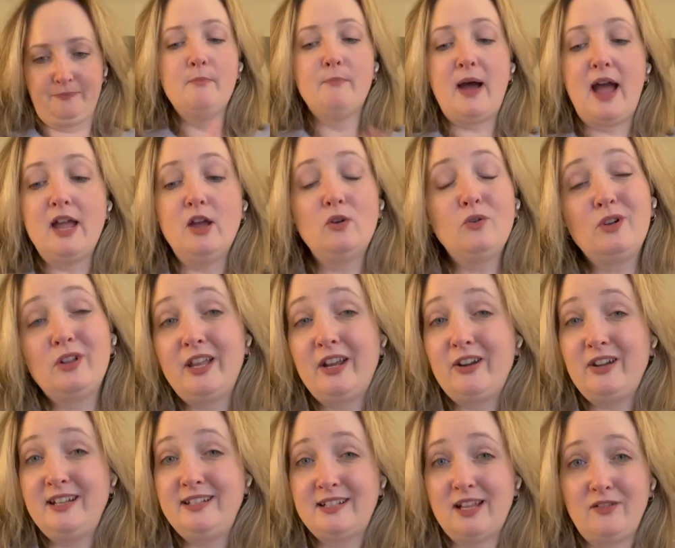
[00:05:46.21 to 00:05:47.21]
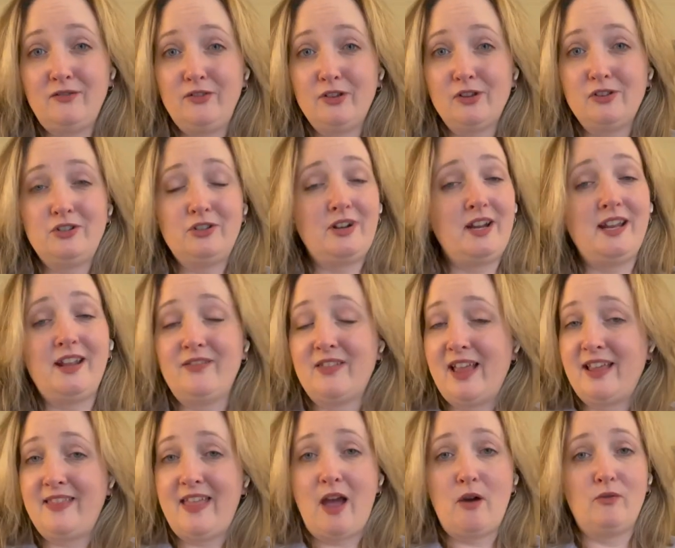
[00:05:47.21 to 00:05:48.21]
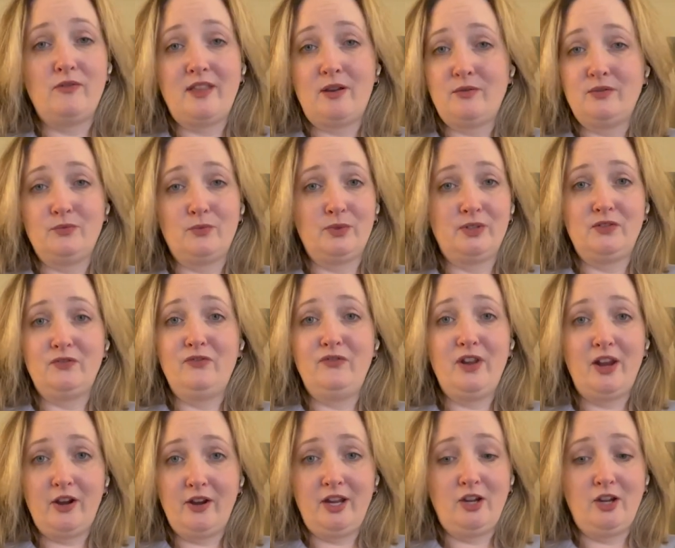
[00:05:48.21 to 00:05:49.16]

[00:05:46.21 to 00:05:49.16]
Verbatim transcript: BioClarity Sun Filter, I didn't like that one. That one was very